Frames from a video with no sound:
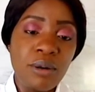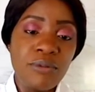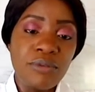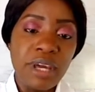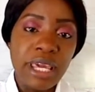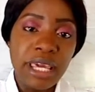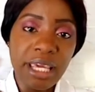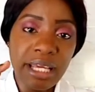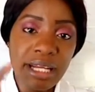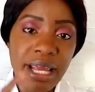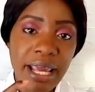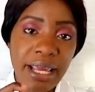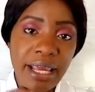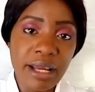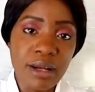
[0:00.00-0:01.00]
a key
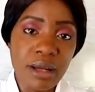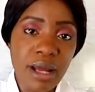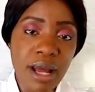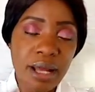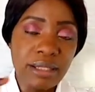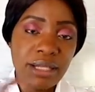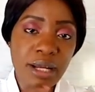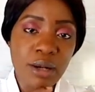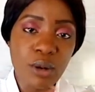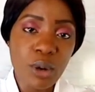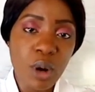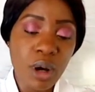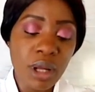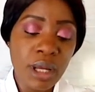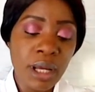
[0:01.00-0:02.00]
and a
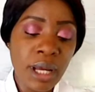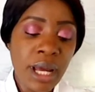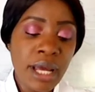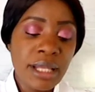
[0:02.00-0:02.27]
lock,